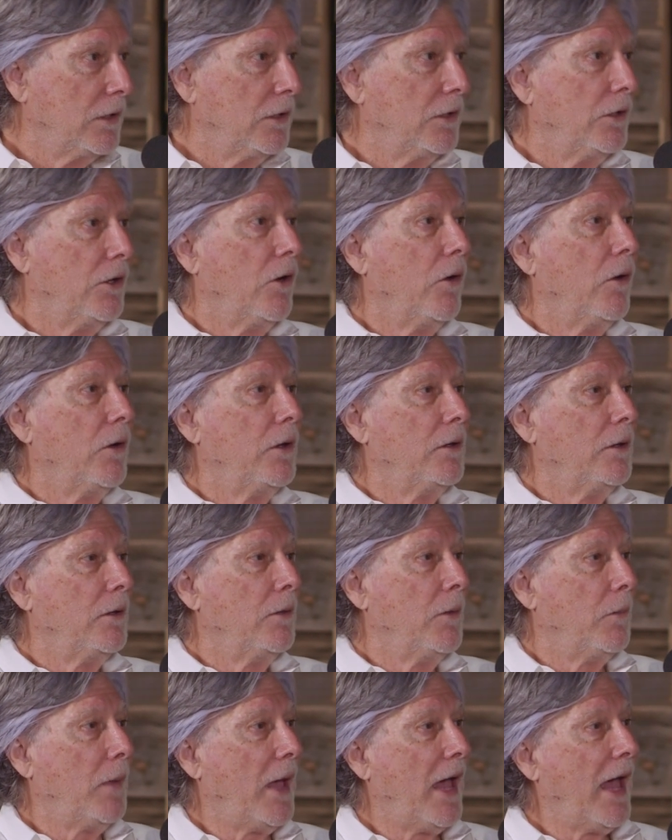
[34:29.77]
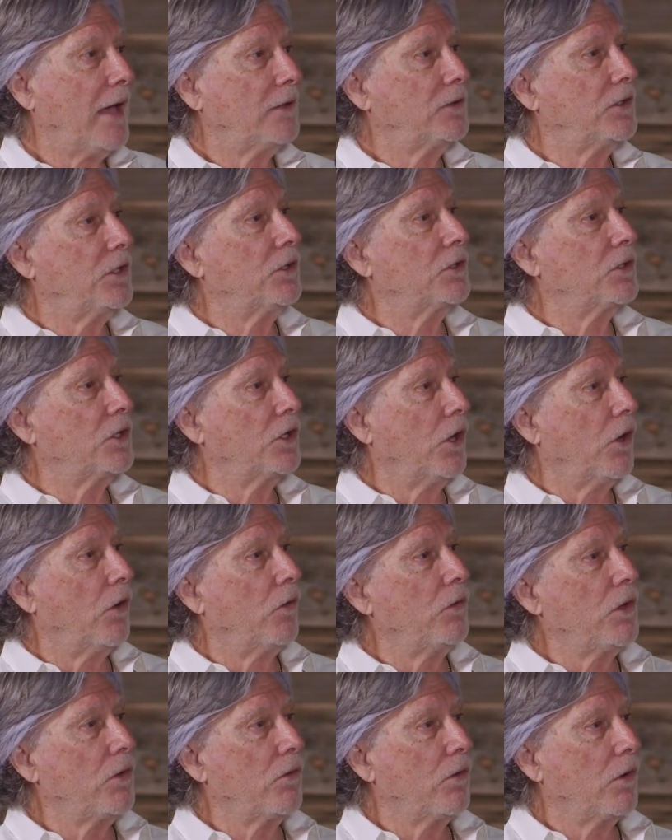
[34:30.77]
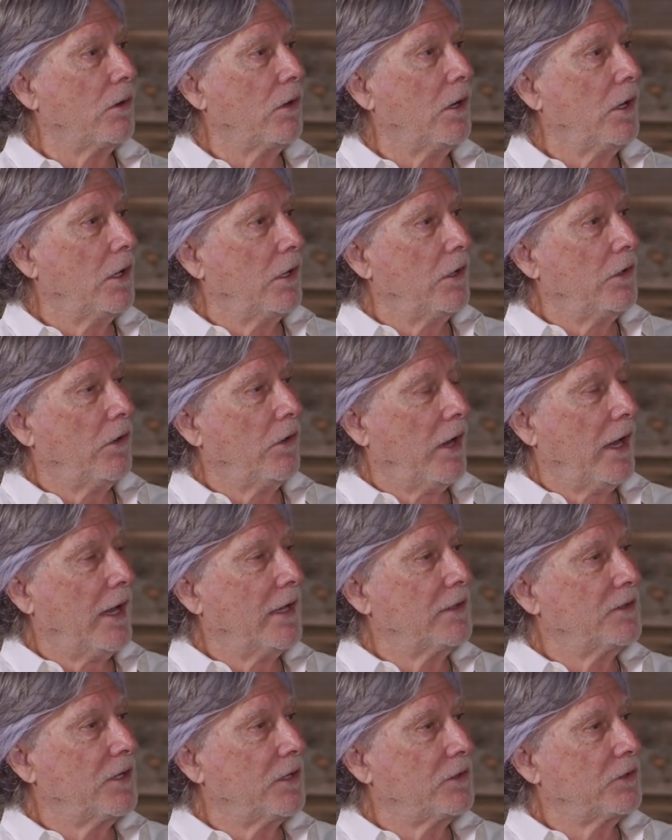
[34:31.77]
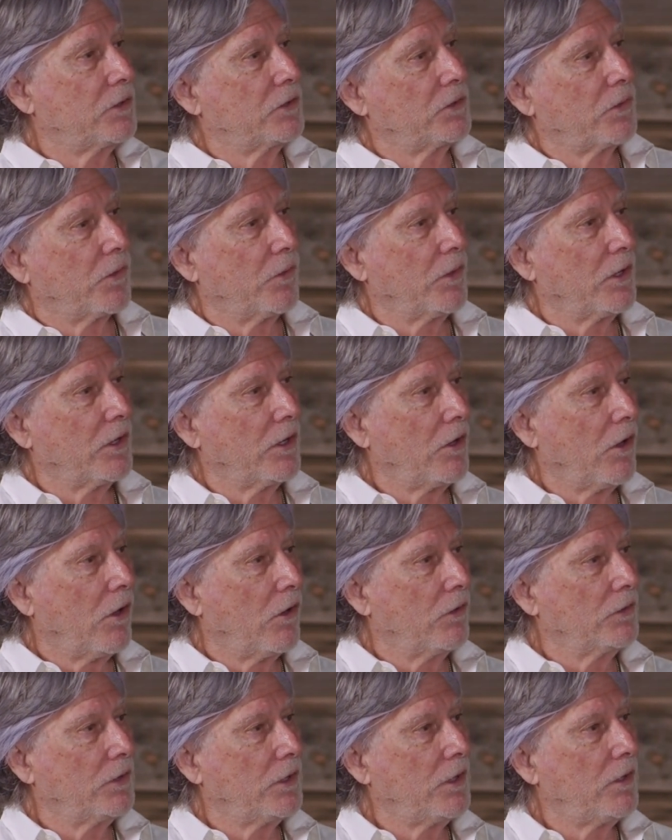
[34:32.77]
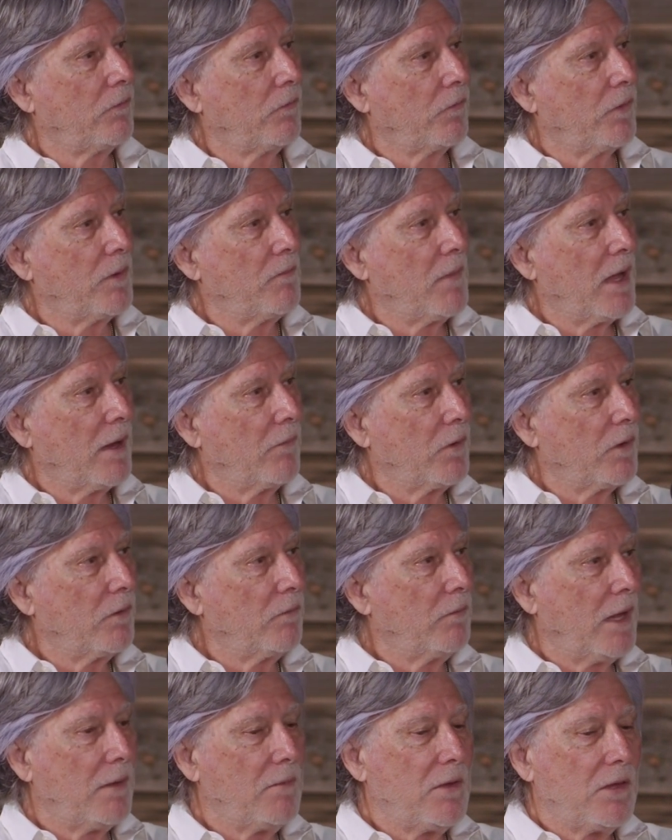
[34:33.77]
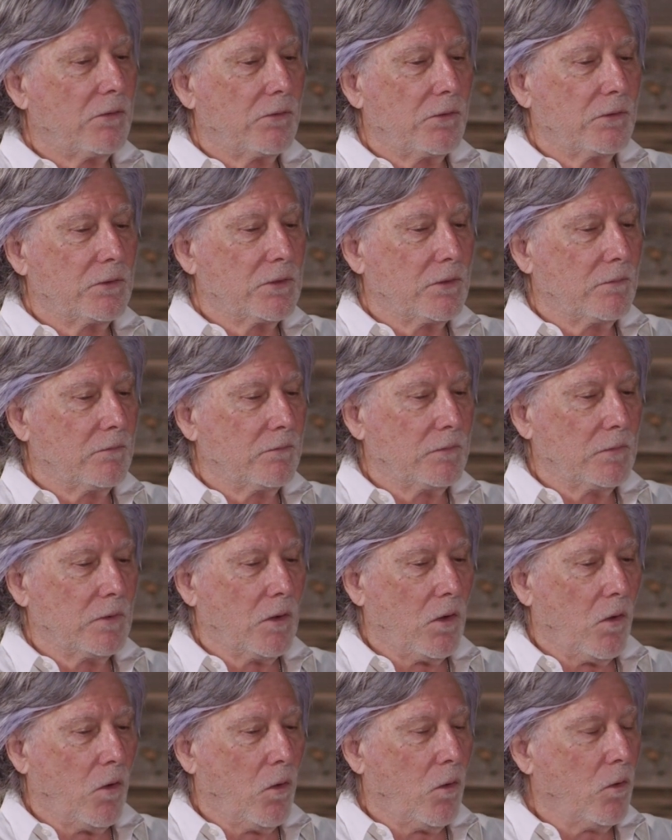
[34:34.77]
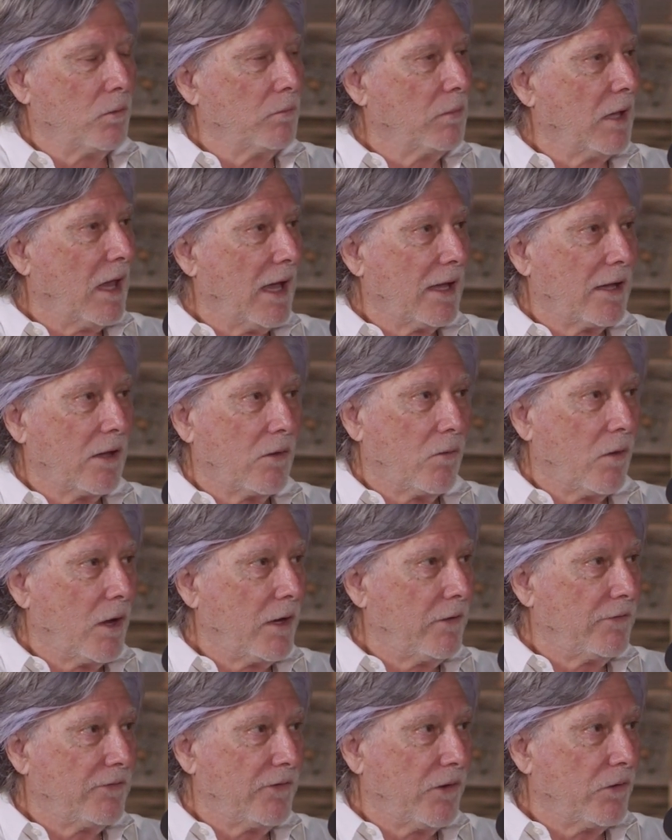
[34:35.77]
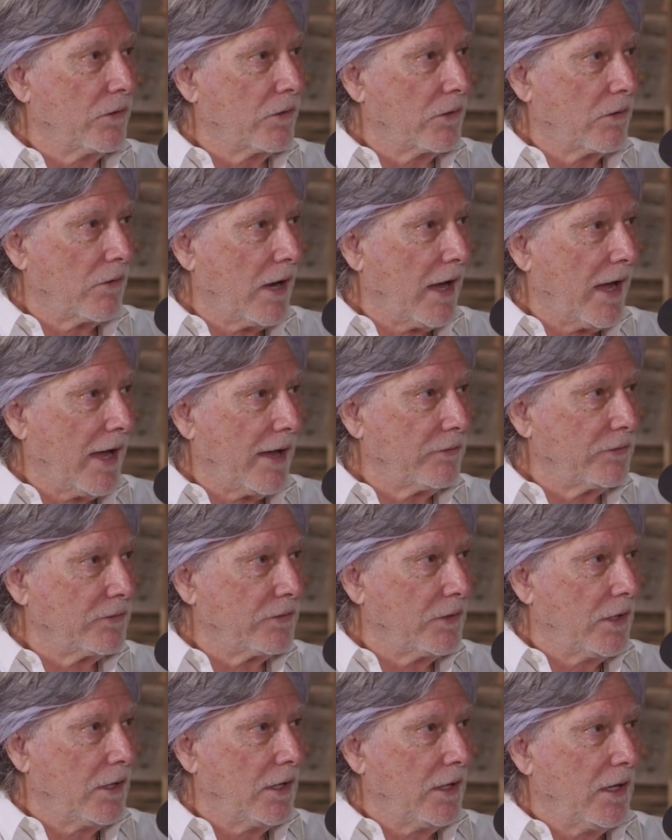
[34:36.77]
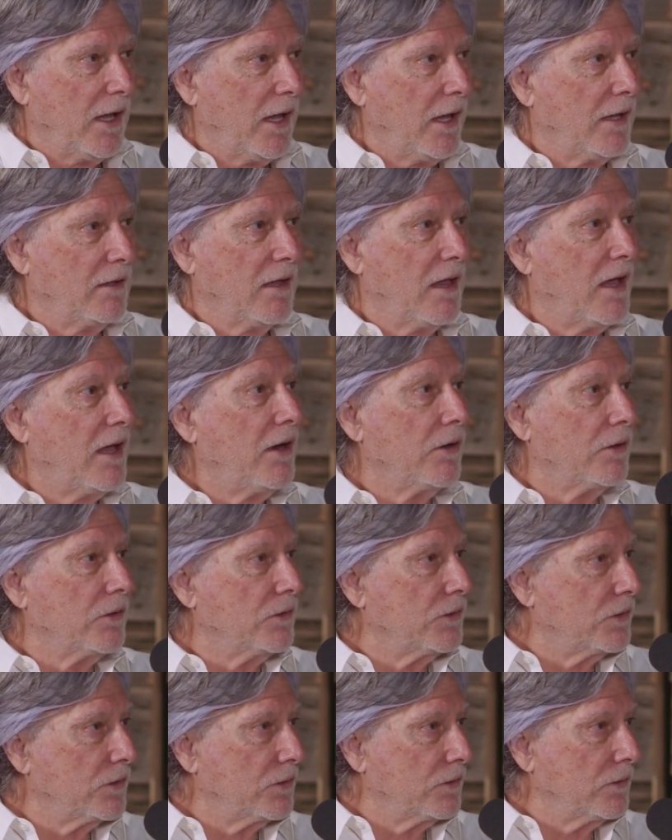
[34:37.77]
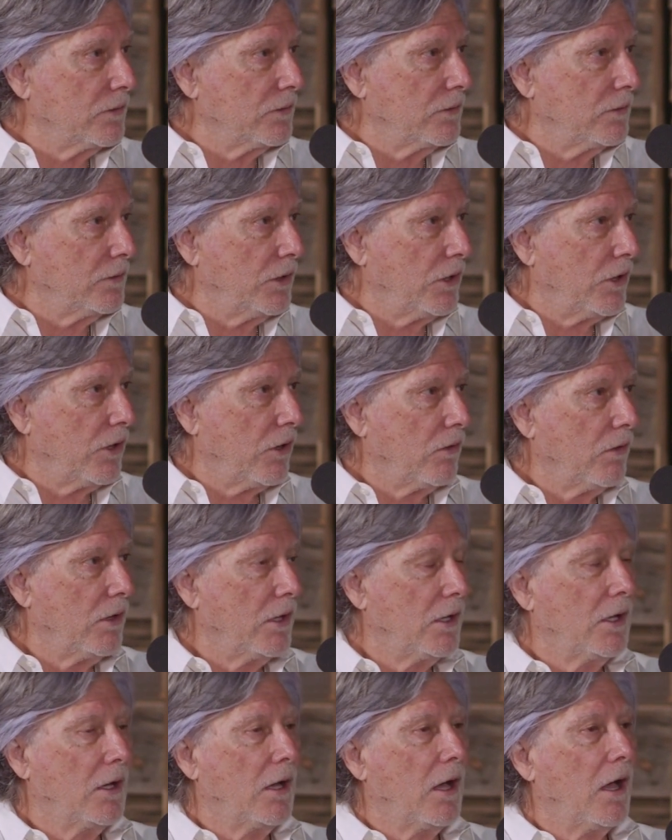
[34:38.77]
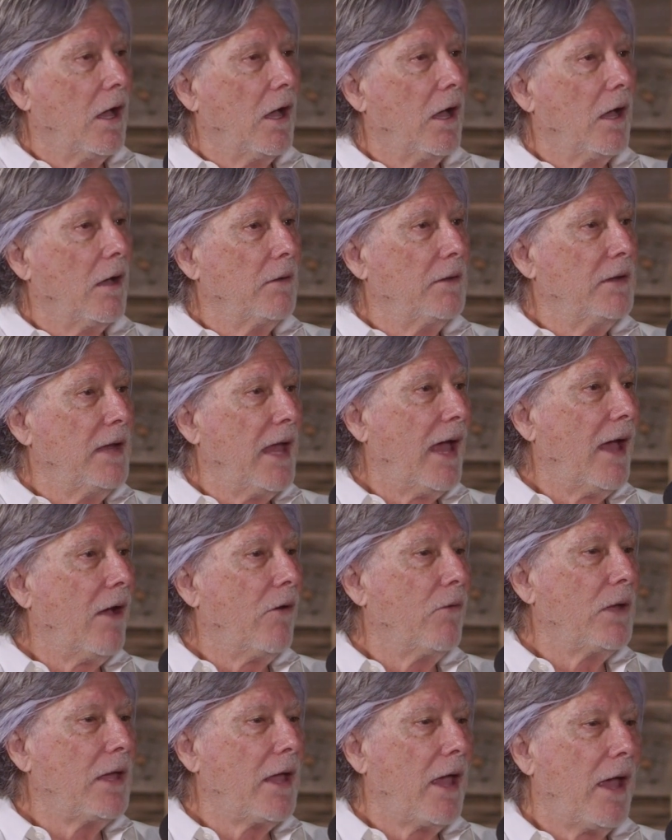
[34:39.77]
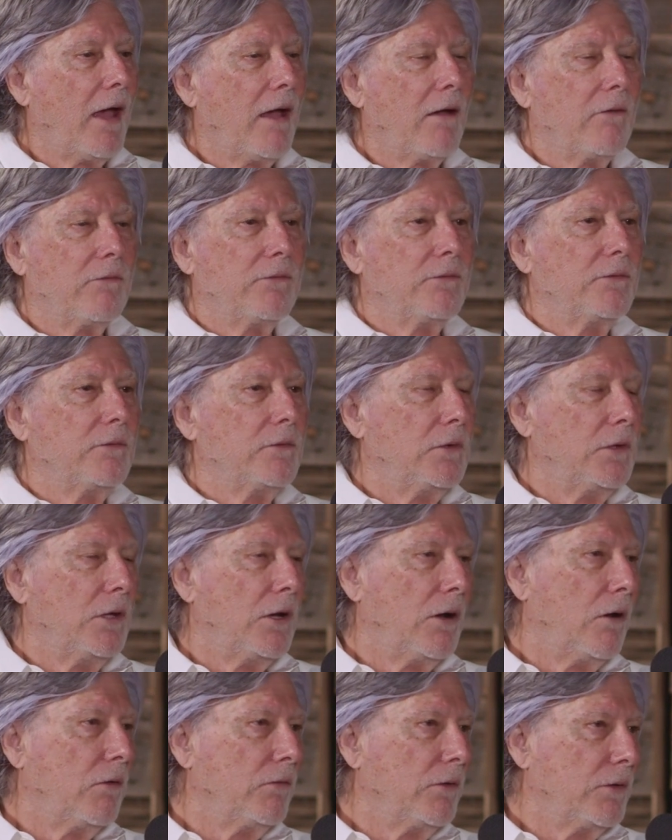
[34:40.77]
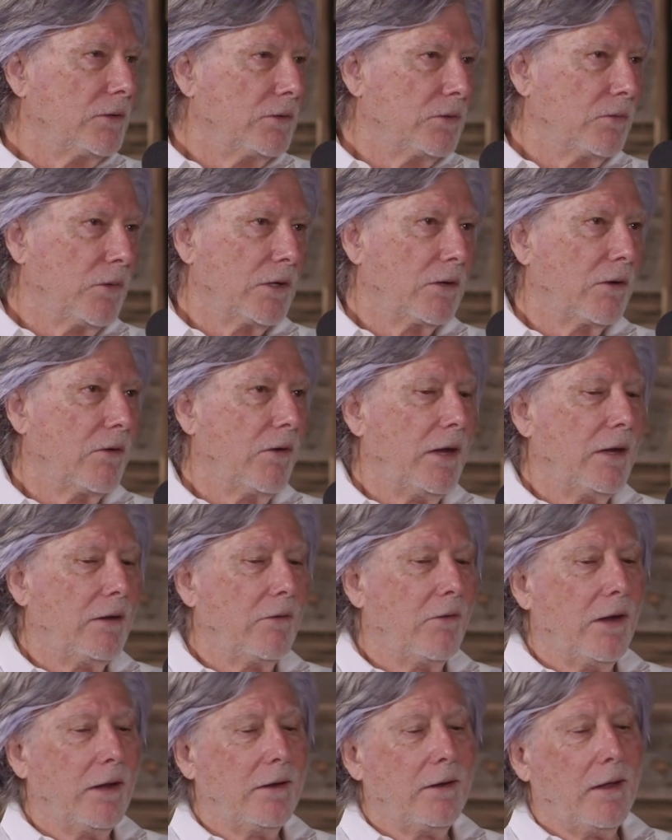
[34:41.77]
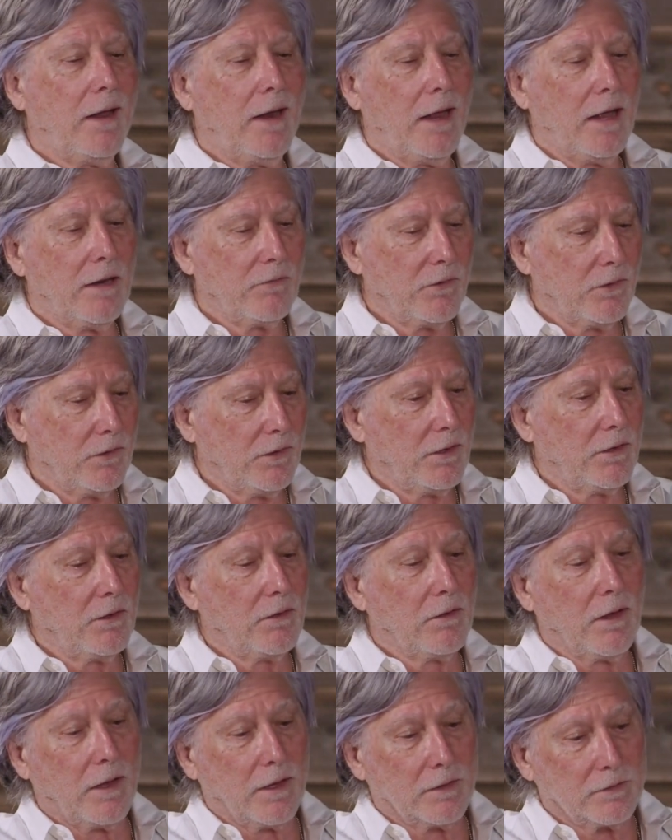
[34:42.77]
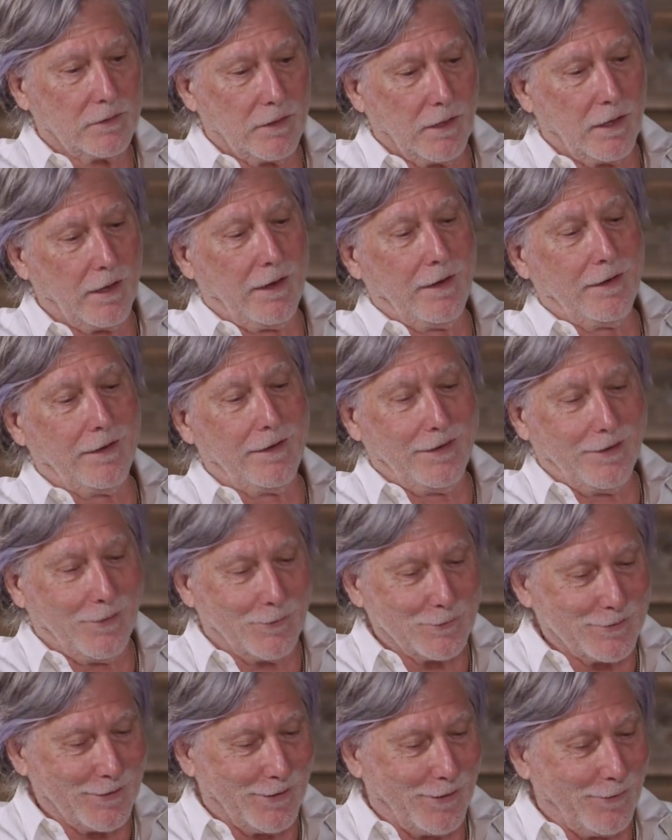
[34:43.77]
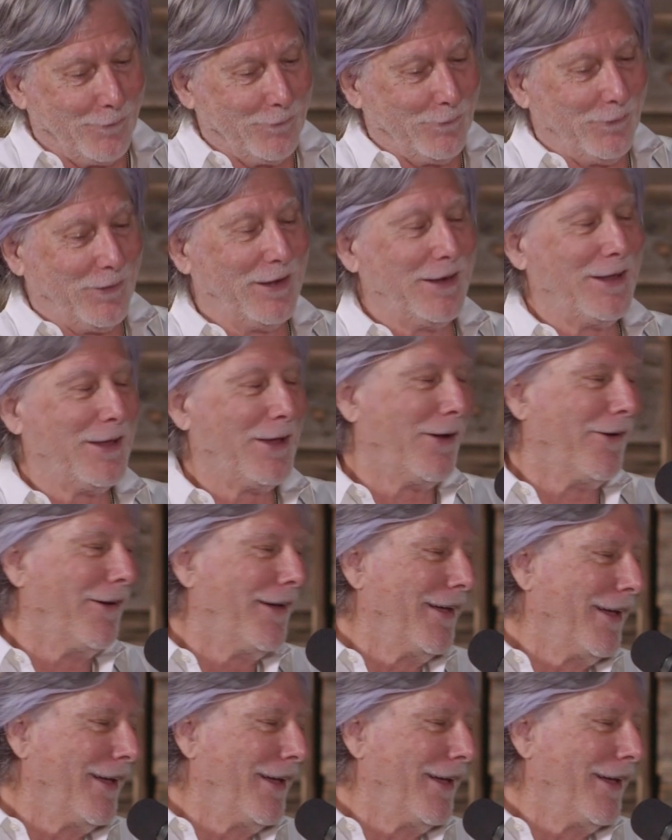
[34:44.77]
You know, in the past, years ago, your ancestors were really only remembered maybe through some old black and white photographs and letters. You know, now we have, you know, this is what great granddad had for dinner last night. You know, it's on a video.